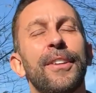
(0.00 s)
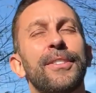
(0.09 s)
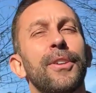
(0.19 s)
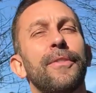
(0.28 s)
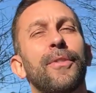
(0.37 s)

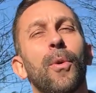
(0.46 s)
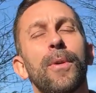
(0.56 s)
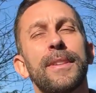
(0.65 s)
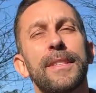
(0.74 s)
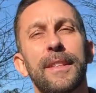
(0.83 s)
So of
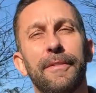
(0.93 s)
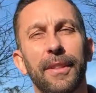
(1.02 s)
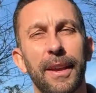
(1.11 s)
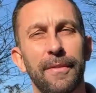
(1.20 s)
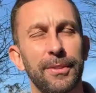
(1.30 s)
course the
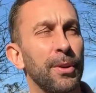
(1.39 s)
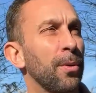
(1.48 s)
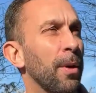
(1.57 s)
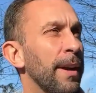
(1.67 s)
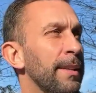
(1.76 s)
flavors are
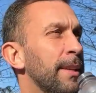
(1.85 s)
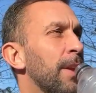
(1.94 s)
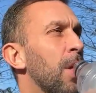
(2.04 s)
great,